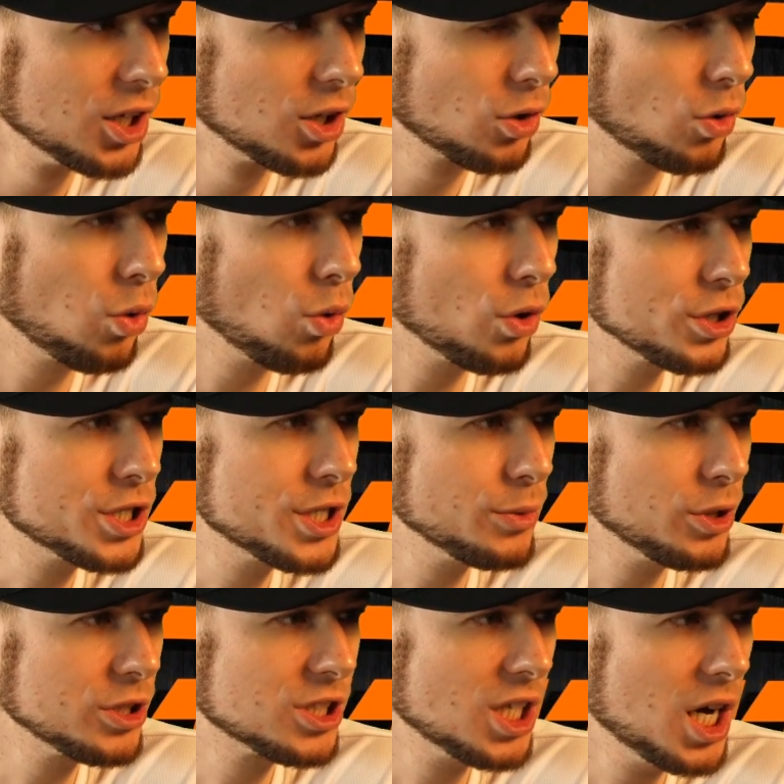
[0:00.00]
Corgi,
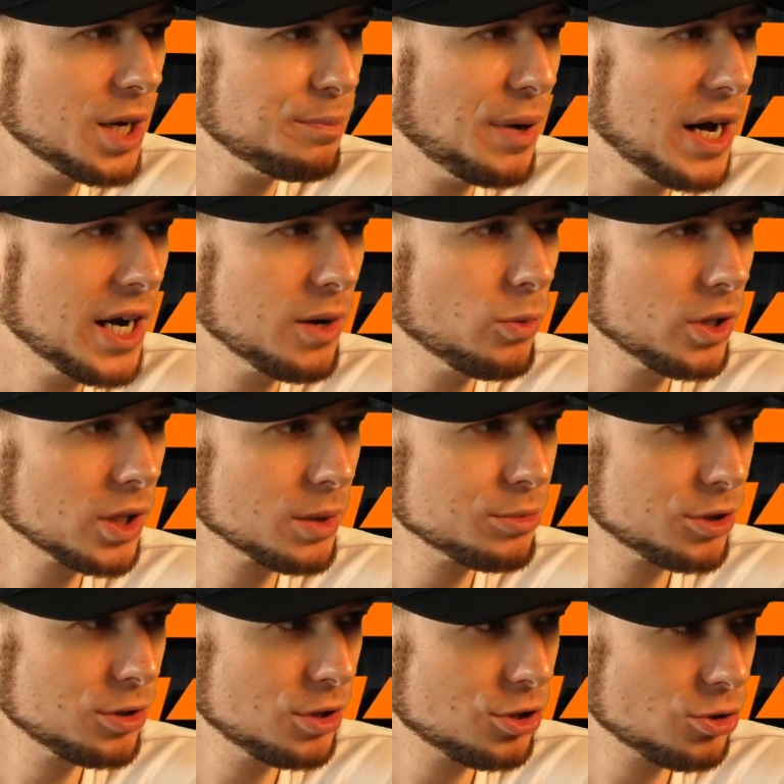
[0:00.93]
what's up, buddy? Welcome
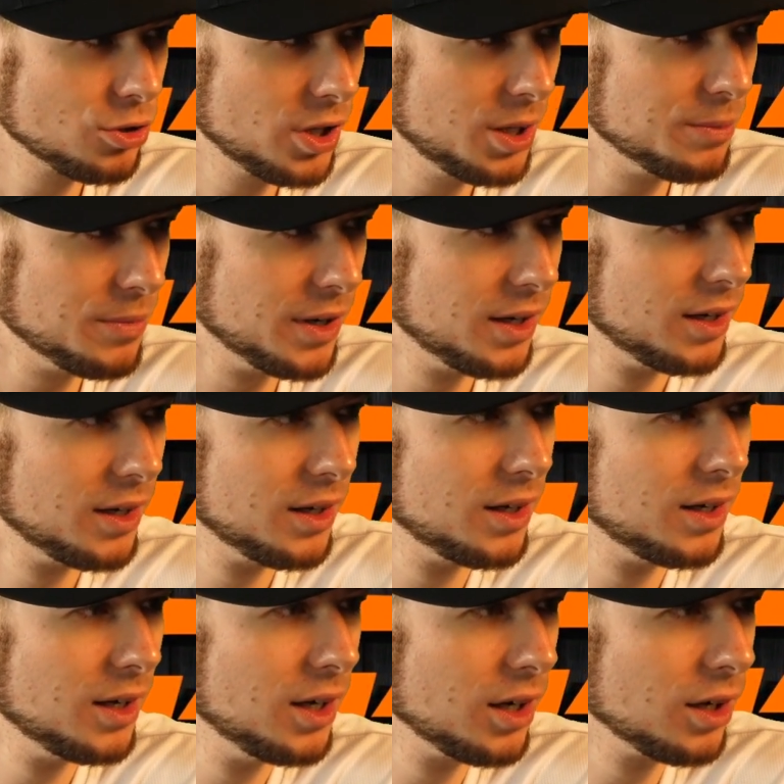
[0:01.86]
to the stream.
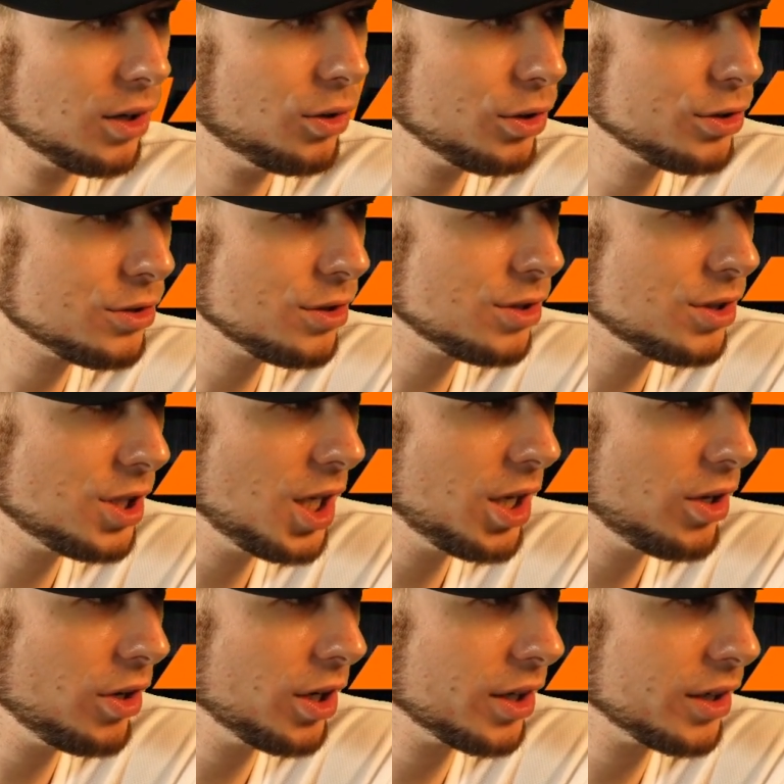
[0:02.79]
Good to see
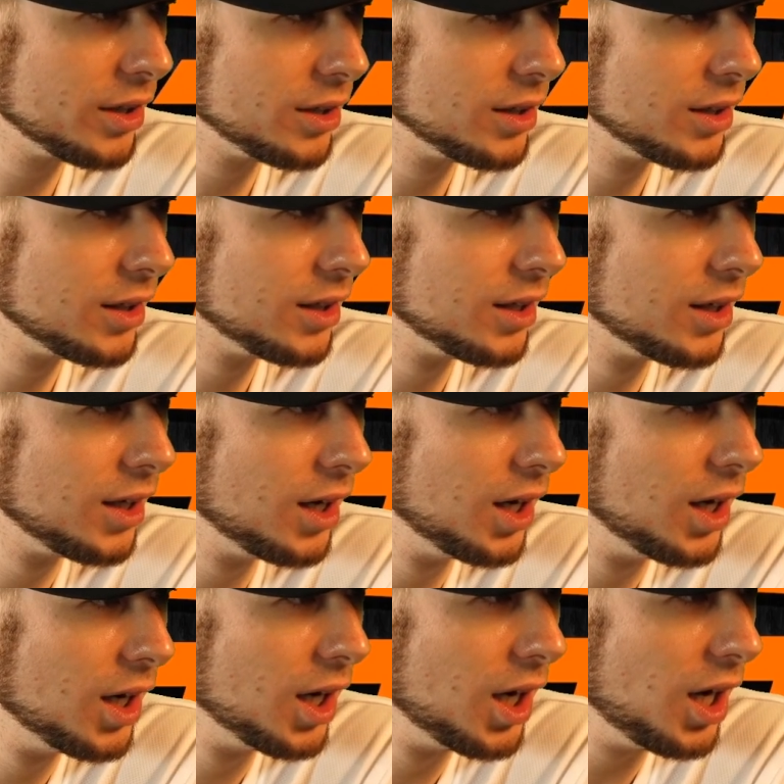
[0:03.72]
you here.
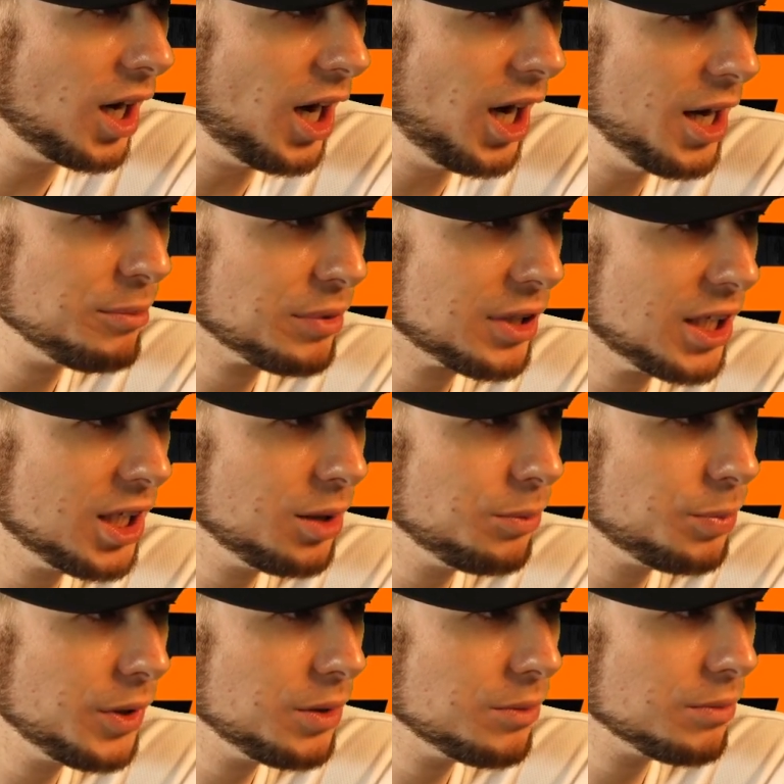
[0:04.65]
I'm
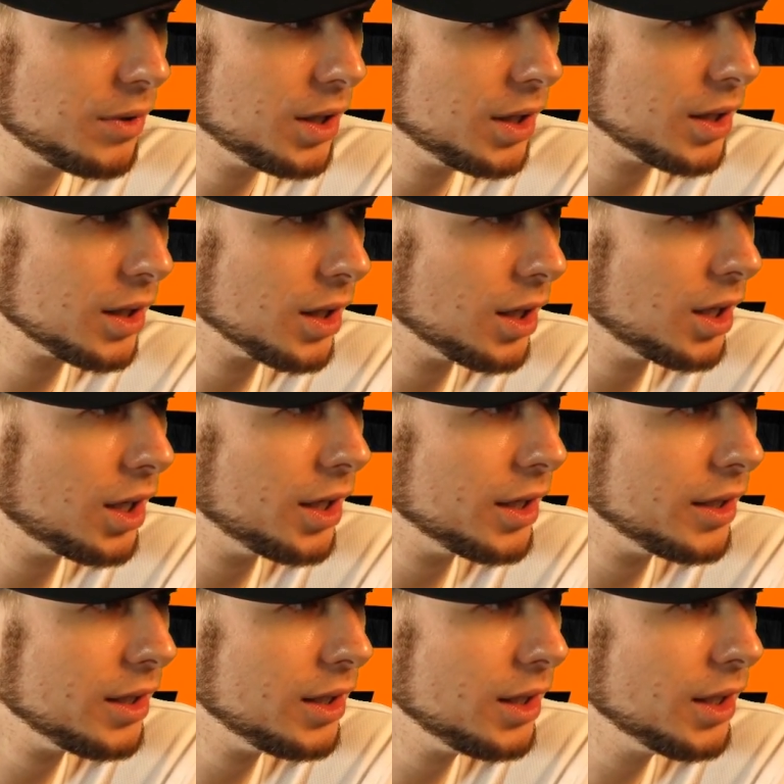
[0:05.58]
keeping my,
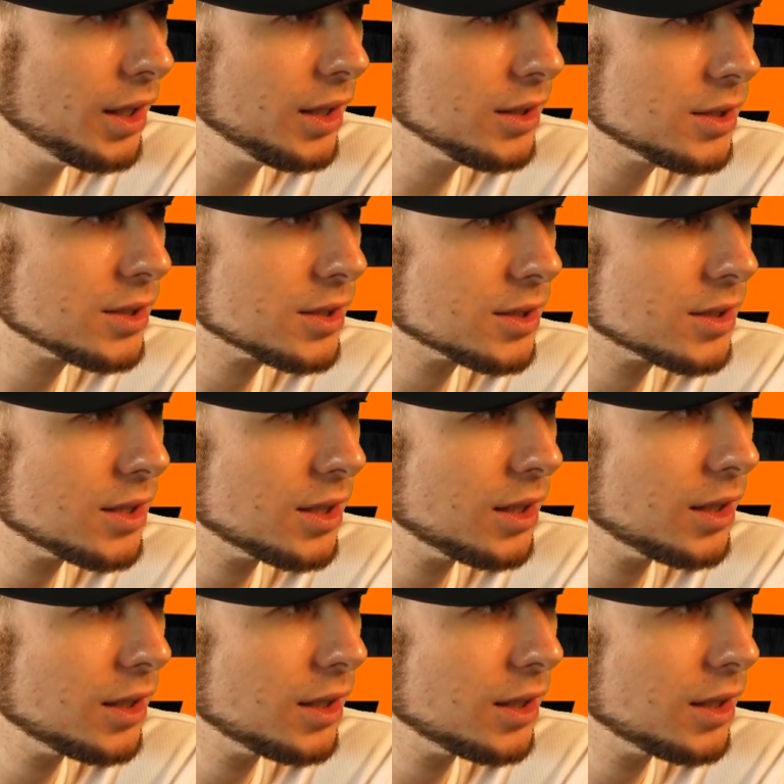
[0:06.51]
yes.